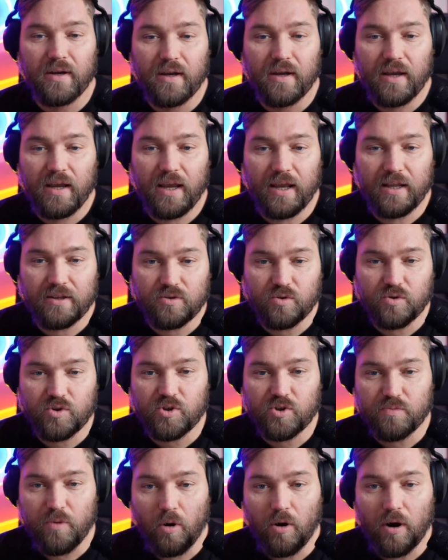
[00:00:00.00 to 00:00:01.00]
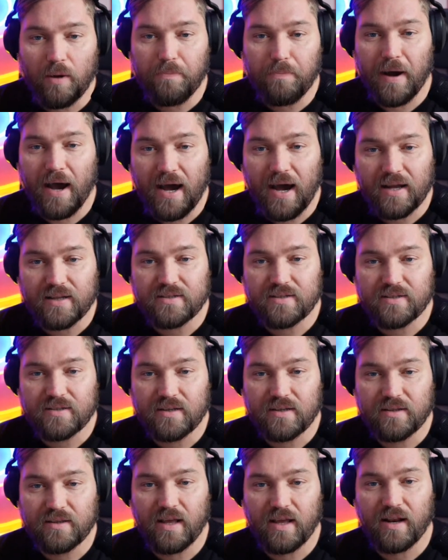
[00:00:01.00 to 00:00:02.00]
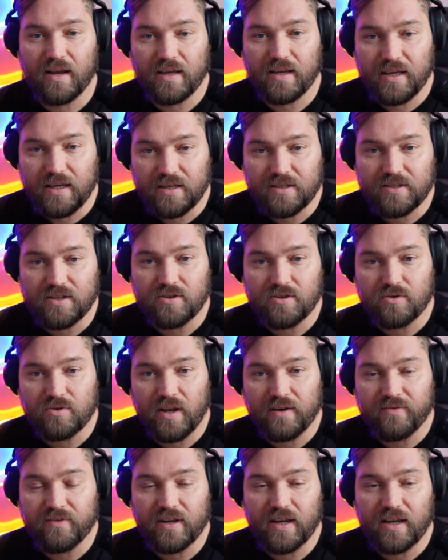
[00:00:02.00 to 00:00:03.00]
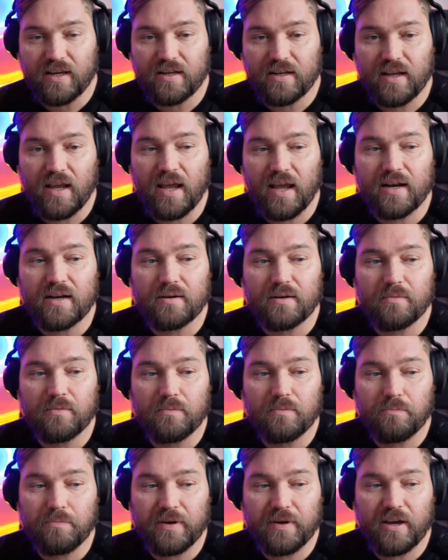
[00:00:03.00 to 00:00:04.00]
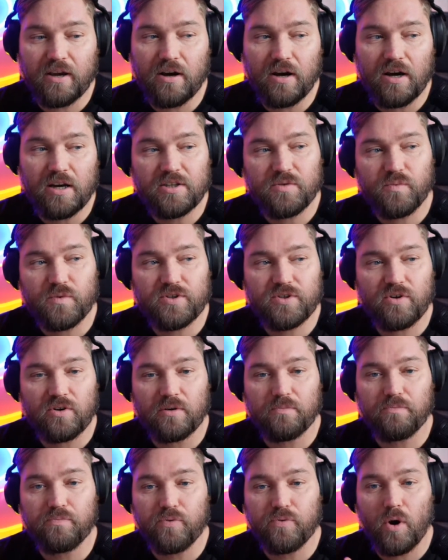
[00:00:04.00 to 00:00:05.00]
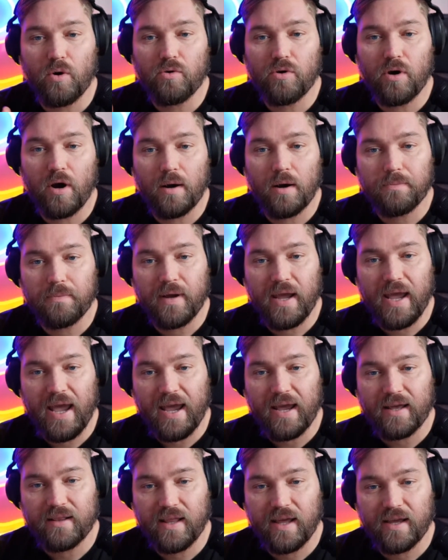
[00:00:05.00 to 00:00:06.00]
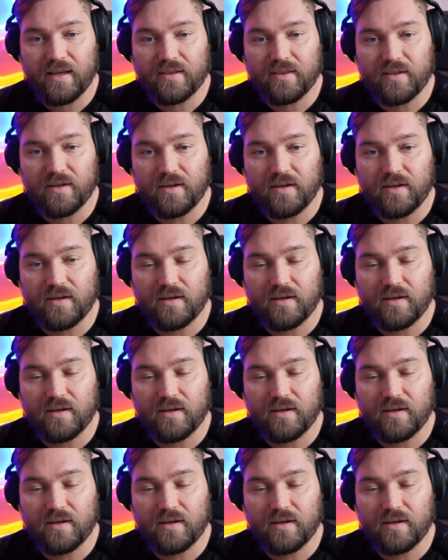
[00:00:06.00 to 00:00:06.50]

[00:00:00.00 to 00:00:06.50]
into smaller parts that are easy to navigate? And because we sort of broke up at like the